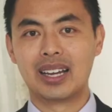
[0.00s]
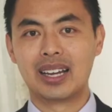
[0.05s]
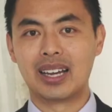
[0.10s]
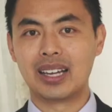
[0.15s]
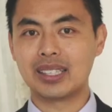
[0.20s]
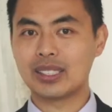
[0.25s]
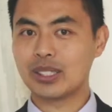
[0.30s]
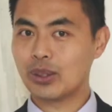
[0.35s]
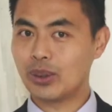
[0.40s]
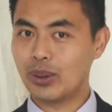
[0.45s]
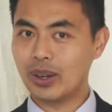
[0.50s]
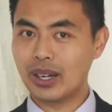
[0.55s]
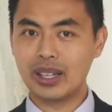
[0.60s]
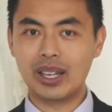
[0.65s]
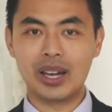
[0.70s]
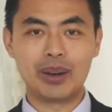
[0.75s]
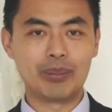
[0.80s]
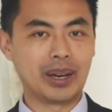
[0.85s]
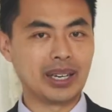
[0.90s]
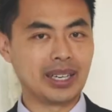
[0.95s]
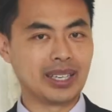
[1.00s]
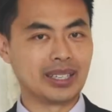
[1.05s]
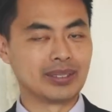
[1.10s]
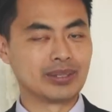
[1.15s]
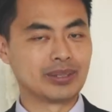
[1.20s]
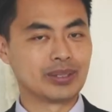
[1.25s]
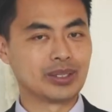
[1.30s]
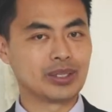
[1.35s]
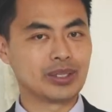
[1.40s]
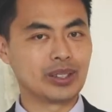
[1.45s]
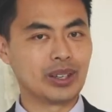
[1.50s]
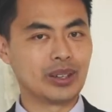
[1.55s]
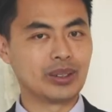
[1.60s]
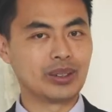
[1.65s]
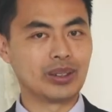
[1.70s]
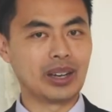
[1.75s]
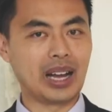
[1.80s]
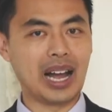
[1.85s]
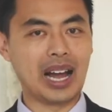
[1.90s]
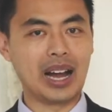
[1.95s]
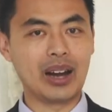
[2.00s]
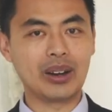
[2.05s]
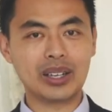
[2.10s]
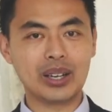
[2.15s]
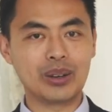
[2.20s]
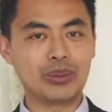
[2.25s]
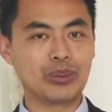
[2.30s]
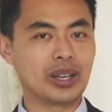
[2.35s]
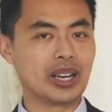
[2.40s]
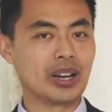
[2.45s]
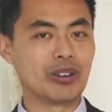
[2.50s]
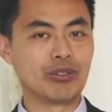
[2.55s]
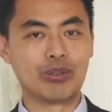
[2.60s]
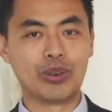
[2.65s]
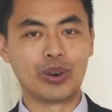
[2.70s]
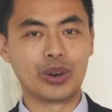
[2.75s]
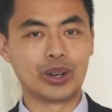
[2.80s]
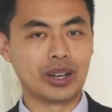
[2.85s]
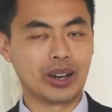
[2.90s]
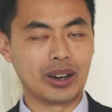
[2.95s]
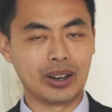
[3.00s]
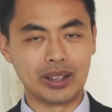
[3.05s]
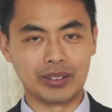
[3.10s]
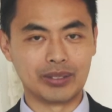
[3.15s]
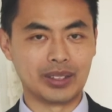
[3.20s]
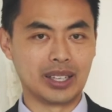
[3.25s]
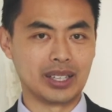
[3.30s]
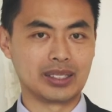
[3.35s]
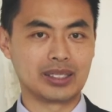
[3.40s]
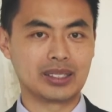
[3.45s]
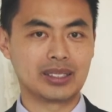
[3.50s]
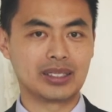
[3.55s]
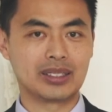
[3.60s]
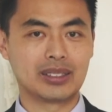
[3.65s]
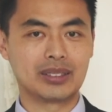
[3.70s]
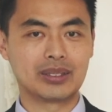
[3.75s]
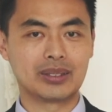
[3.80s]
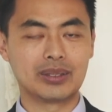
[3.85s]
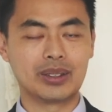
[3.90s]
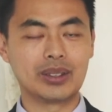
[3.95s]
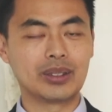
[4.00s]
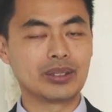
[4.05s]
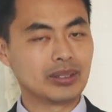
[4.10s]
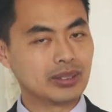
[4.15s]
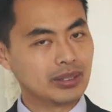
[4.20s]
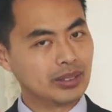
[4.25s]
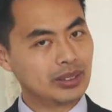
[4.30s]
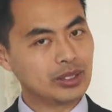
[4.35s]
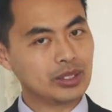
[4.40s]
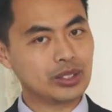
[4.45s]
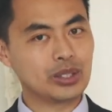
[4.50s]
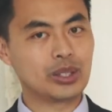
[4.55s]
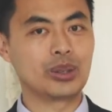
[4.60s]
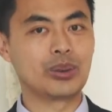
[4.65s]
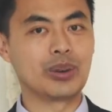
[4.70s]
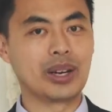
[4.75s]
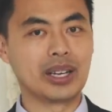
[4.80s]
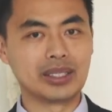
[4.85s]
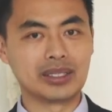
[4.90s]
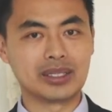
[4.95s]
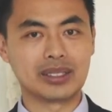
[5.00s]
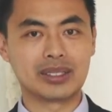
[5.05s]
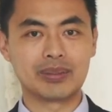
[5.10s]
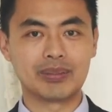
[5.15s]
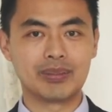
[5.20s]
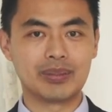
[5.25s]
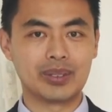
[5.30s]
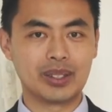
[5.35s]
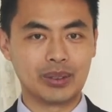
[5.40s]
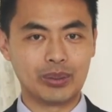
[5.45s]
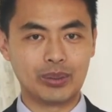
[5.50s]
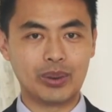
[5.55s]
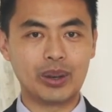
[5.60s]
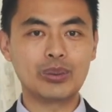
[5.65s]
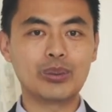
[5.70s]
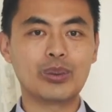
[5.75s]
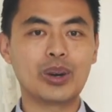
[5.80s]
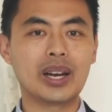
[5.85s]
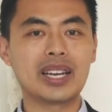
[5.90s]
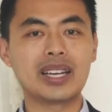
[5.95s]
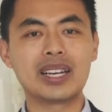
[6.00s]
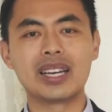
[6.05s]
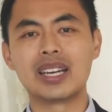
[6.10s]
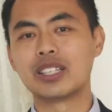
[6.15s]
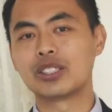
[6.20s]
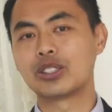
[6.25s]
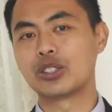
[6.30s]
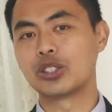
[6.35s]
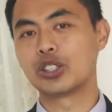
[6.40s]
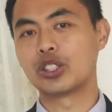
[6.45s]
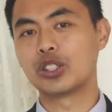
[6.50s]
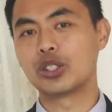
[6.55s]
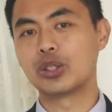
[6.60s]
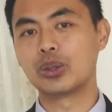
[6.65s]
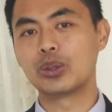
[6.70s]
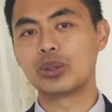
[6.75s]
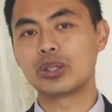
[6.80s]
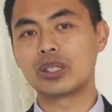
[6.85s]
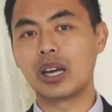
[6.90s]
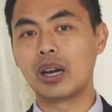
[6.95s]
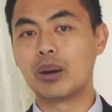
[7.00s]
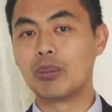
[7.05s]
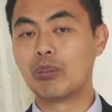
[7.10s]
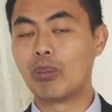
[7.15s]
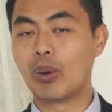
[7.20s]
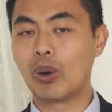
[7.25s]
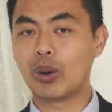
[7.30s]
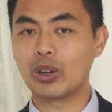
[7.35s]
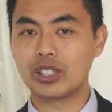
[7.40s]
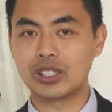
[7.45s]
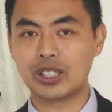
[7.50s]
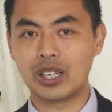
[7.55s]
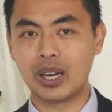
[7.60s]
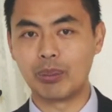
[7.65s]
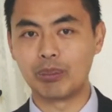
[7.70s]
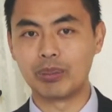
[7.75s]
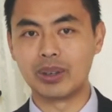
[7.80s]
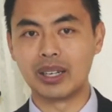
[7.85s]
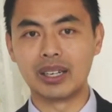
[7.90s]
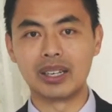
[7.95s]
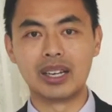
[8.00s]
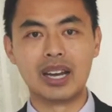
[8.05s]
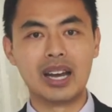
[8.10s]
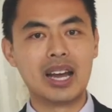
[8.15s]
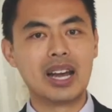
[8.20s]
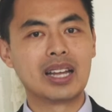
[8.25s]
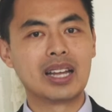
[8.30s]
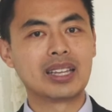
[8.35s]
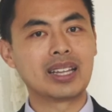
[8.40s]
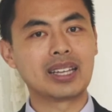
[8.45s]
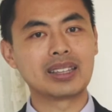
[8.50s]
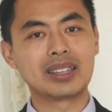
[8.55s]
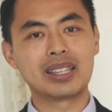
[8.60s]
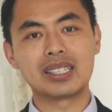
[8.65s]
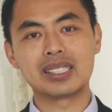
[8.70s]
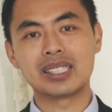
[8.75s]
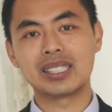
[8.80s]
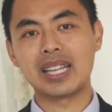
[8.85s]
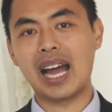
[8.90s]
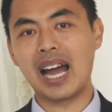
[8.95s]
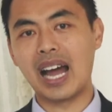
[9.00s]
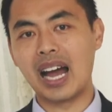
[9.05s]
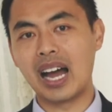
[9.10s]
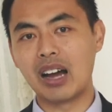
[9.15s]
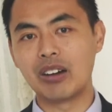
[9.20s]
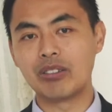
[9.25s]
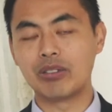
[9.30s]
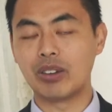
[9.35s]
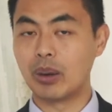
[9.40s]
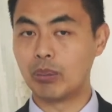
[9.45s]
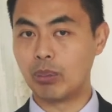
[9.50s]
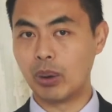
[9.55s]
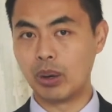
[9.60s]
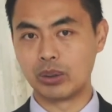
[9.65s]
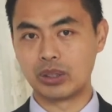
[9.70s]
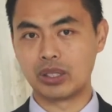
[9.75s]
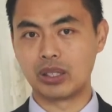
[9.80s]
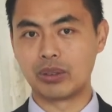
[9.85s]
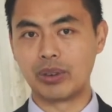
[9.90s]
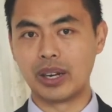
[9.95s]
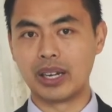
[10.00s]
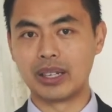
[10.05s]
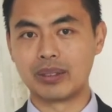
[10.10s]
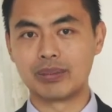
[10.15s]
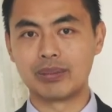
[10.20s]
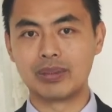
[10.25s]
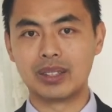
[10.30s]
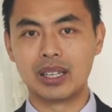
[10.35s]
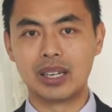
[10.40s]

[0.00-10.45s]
That's quite a lot of money. So how can we avoid all of this? Well, there's two ways. One way is to choose a mortgage company that doesn't have a posted rate.